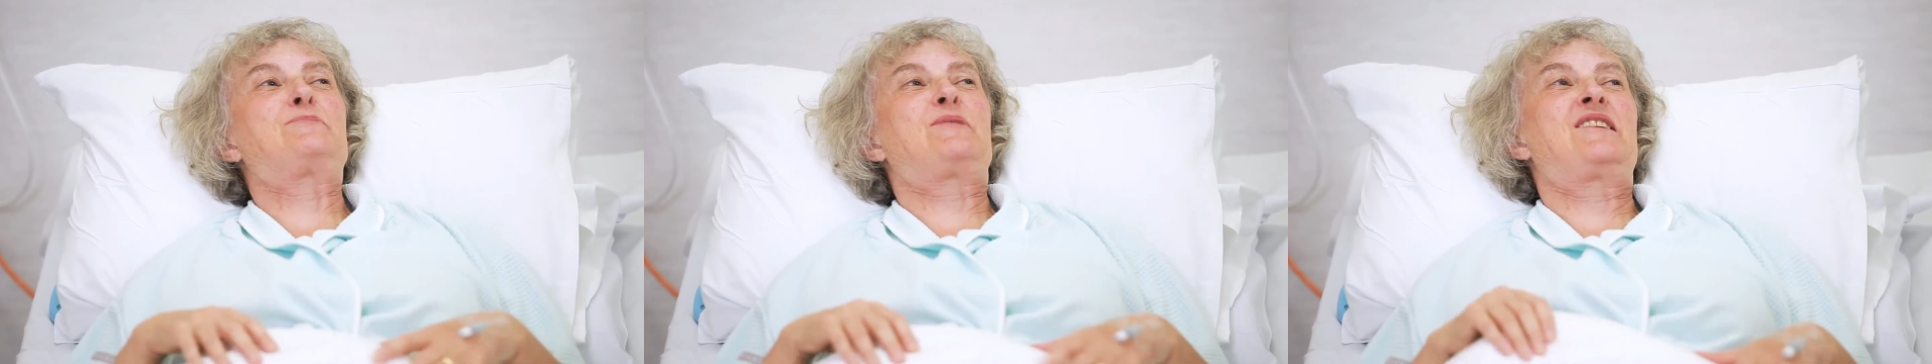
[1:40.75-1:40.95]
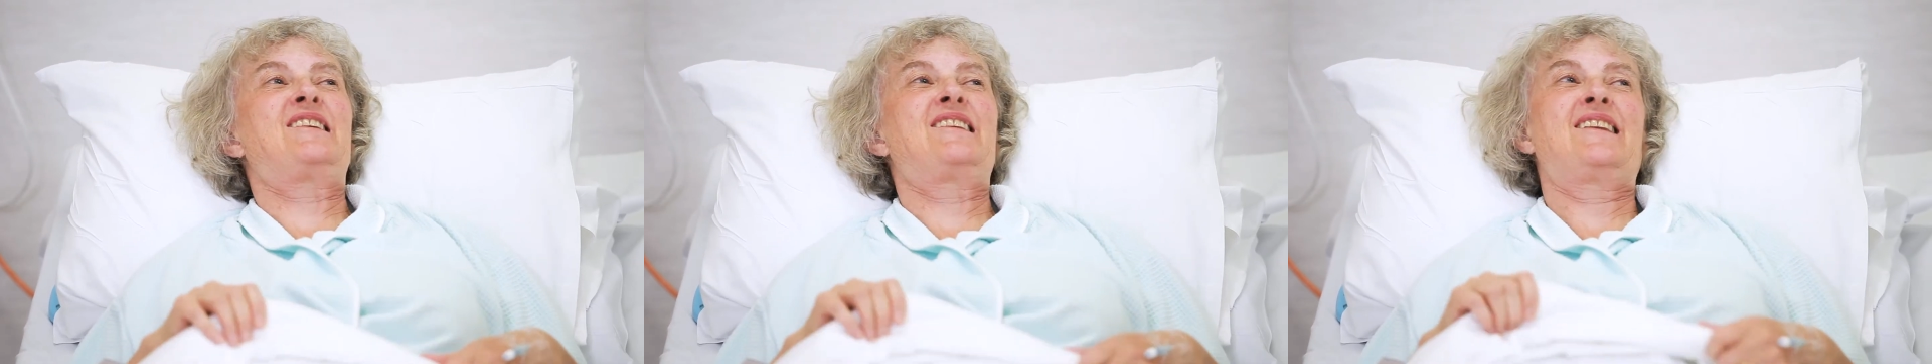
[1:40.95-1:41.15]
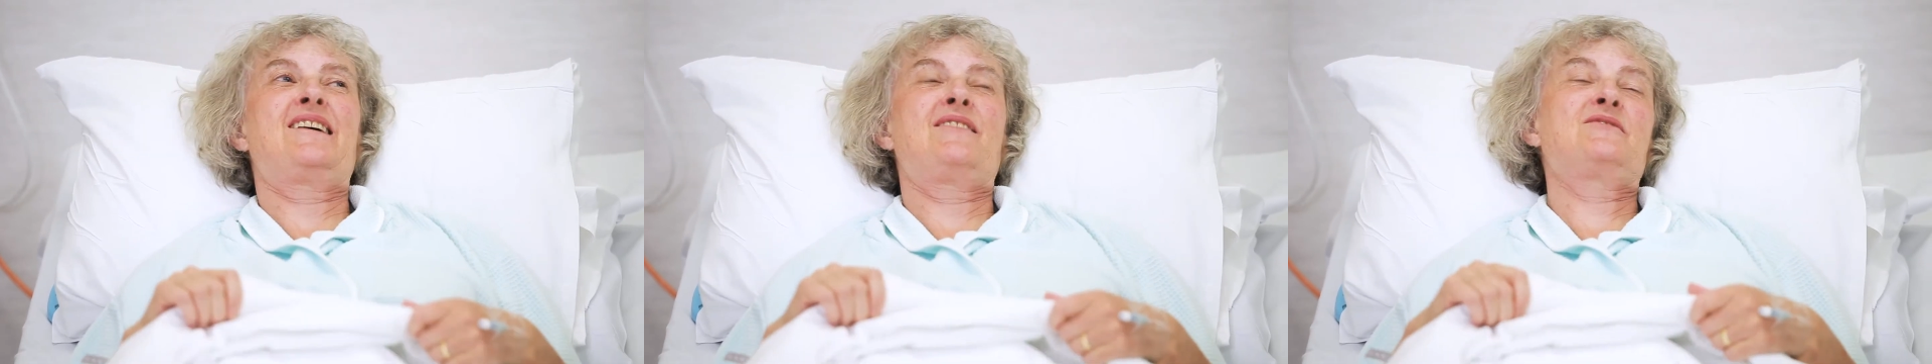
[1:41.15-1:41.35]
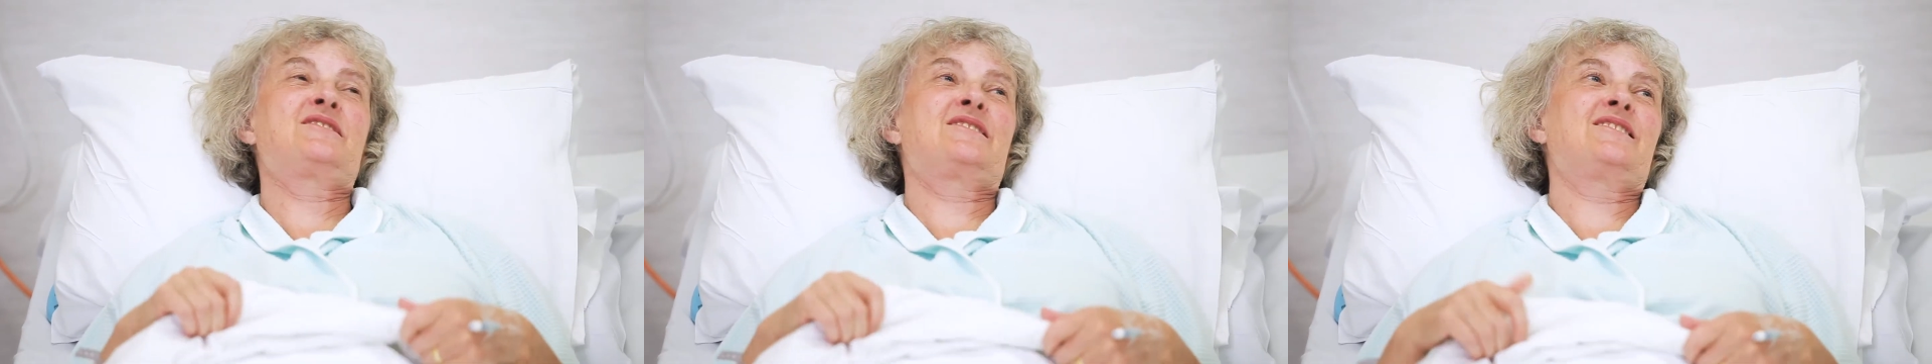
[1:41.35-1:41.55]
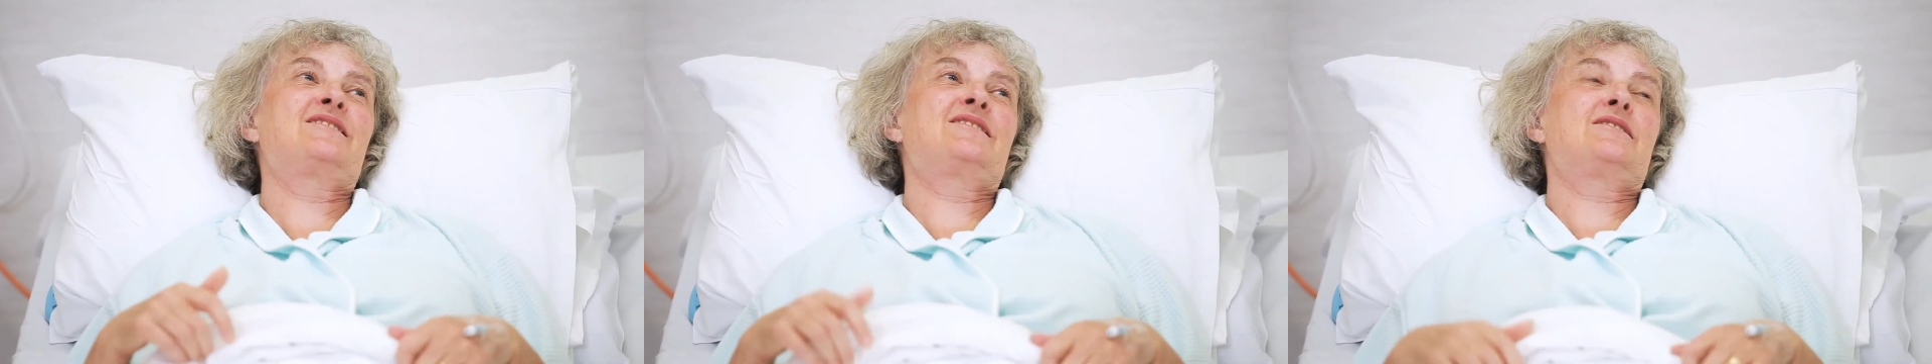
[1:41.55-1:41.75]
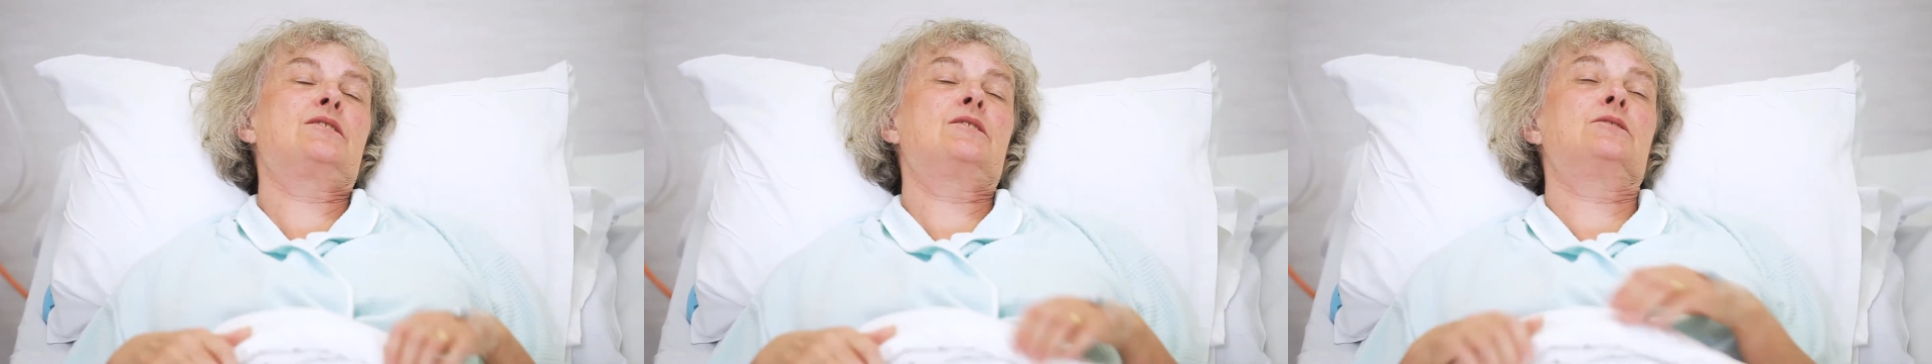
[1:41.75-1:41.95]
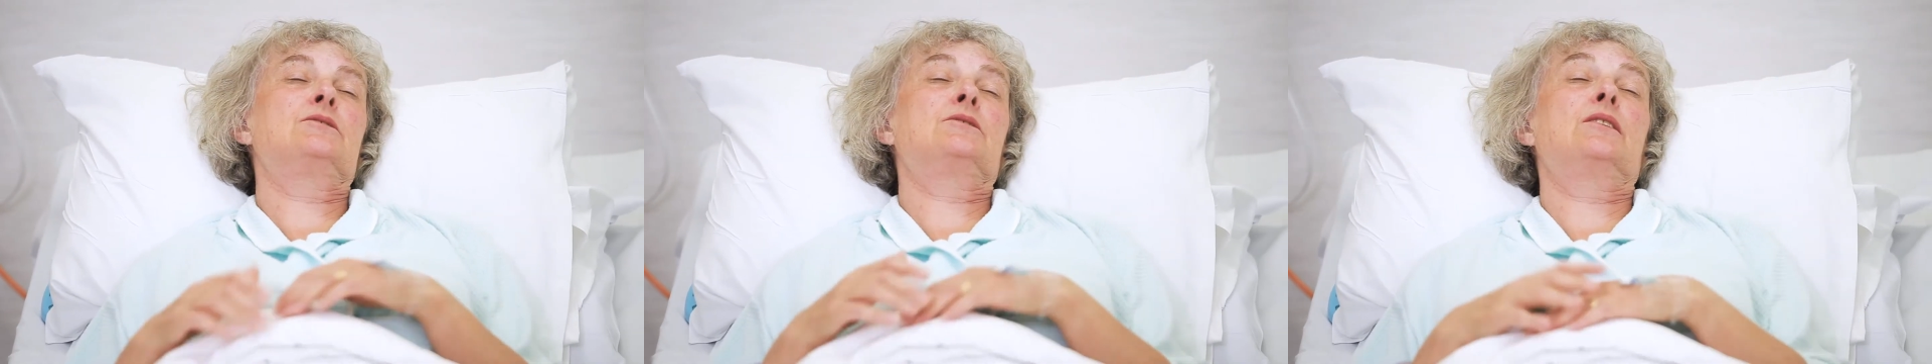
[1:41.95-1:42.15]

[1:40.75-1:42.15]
but he loves it. So